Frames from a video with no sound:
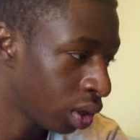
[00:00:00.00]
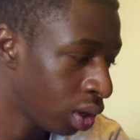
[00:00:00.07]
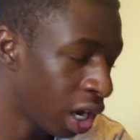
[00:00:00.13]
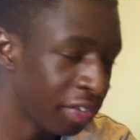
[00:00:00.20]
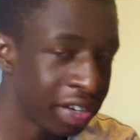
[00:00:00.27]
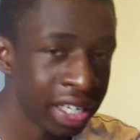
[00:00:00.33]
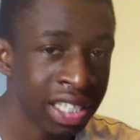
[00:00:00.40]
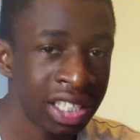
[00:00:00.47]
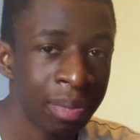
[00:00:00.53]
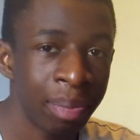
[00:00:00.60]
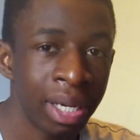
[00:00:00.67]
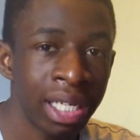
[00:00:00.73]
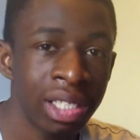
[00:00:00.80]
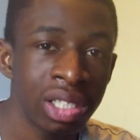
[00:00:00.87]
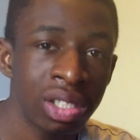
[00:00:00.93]
I think that's
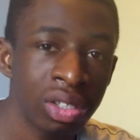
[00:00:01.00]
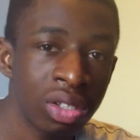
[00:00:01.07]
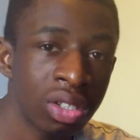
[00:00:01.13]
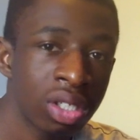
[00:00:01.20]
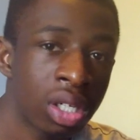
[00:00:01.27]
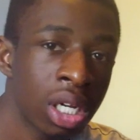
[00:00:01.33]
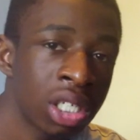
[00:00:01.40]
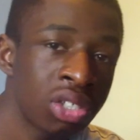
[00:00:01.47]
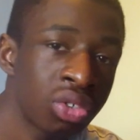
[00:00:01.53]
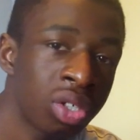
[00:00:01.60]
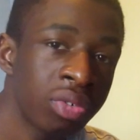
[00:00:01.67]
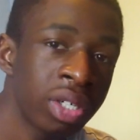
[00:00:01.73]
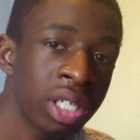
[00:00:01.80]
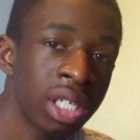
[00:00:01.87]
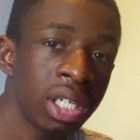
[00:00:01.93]
dependent on the country,
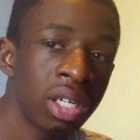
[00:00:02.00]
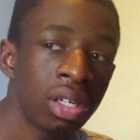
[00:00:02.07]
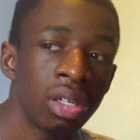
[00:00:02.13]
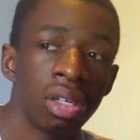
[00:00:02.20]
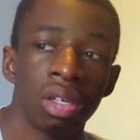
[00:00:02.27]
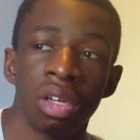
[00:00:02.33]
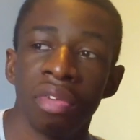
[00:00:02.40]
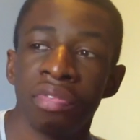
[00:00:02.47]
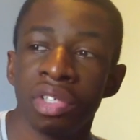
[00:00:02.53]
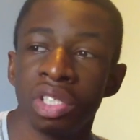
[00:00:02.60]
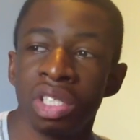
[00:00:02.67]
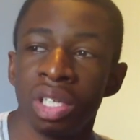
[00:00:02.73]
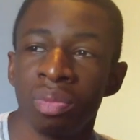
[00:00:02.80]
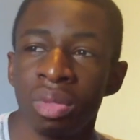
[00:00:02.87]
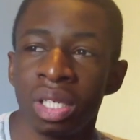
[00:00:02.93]
really. If it's
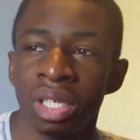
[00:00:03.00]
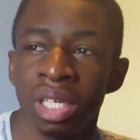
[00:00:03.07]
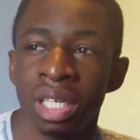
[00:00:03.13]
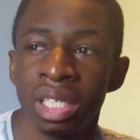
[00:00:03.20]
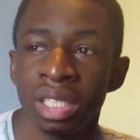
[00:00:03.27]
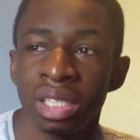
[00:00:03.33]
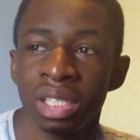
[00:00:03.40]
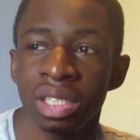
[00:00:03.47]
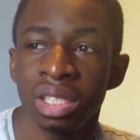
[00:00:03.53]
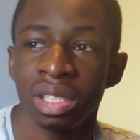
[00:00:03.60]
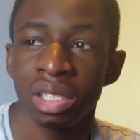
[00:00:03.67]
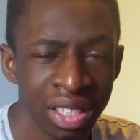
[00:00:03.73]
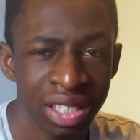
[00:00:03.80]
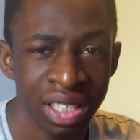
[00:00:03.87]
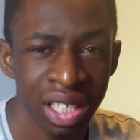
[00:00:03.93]
somewhere nice.
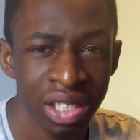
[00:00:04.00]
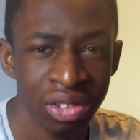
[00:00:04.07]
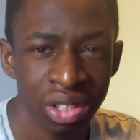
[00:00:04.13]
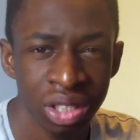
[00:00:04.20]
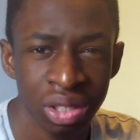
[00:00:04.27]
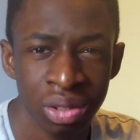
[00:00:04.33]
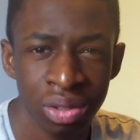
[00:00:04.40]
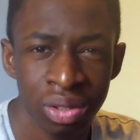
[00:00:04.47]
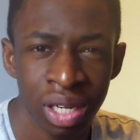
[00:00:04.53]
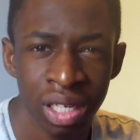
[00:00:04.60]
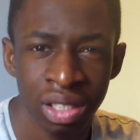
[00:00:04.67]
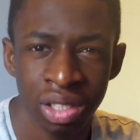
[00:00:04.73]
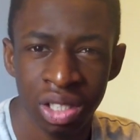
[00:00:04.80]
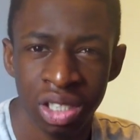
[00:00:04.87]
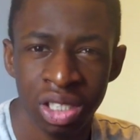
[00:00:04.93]
In secondary school, I
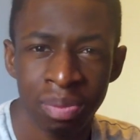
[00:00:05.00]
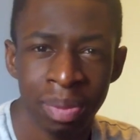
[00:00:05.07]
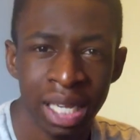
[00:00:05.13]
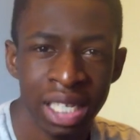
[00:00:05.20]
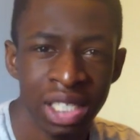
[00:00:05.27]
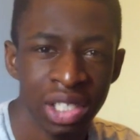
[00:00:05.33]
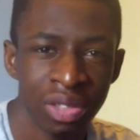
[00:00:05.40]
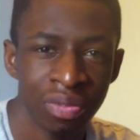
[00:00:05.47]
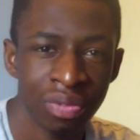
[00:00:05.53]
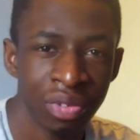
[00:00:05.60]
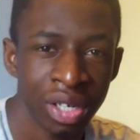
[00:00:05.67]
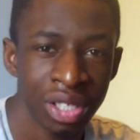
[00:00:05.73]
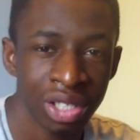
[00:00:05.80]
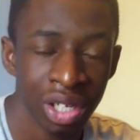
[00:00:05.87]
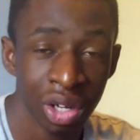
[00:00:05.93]
took Spanish and
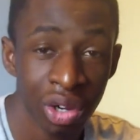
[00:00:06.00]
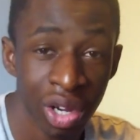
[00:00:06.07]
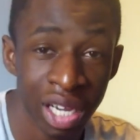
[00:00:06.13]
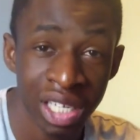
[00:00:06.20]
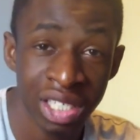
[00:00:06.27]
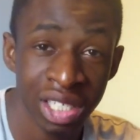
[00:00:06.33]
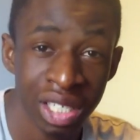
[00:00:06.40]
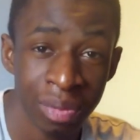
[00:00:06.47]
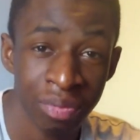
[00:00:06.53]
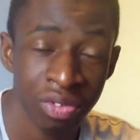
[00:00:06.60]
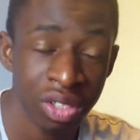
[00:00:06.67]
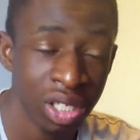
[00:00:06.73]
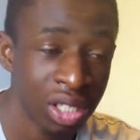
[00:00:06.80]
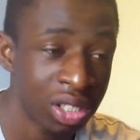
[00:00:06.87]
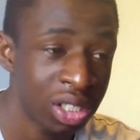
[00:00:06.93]
French, and I got A's in them
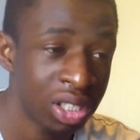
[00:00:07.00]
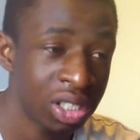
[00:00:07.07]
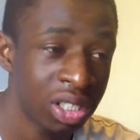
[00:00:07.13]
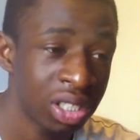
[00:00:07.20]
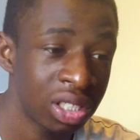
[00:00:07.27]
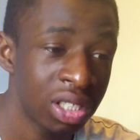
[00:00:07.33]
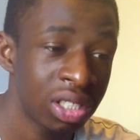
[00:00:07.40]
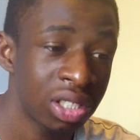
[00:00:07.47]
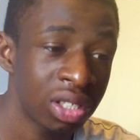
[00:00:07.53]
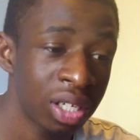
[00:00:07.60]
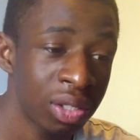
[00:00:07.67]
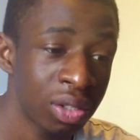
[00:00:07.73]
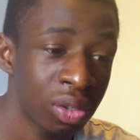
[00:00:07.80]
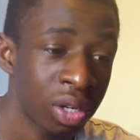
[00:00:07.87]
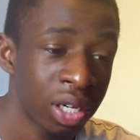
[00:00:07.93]
at GCSE, so that
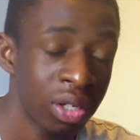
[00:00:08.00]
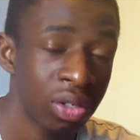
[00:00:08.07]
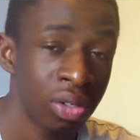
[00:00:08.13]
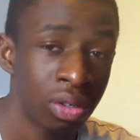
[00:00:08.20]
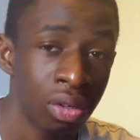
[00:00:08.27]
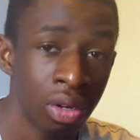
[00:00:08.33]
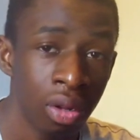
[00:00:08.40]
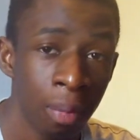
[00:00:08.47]
was quite cool.